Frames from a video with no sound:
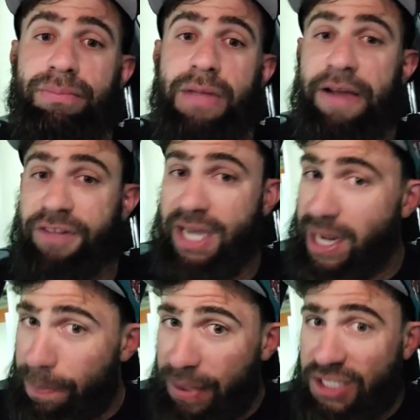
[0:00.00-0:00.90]
I've
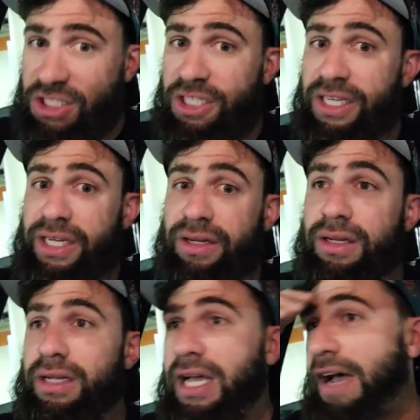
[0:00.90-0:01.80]
done a PC.
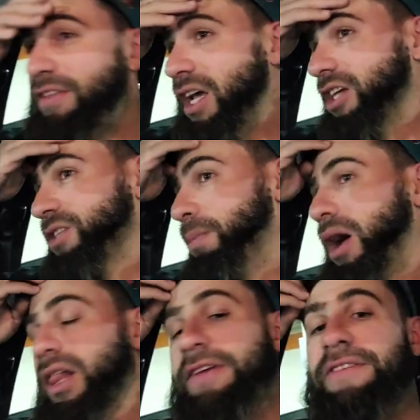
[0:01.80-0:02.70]
I've done a
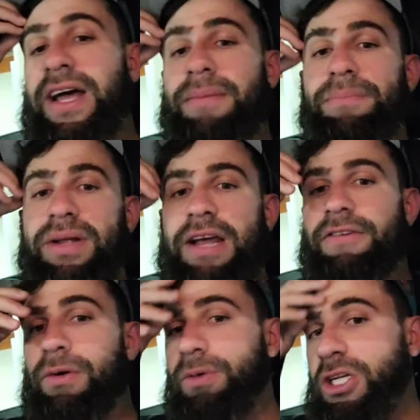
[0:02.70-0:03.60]
small event, but
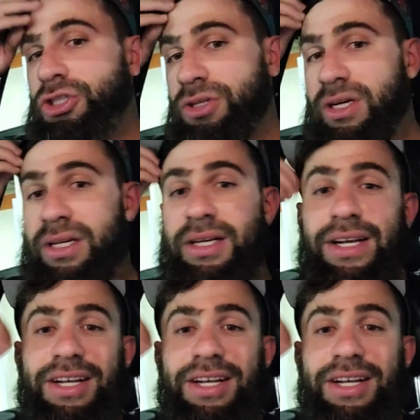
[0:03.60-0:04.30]
never a regional.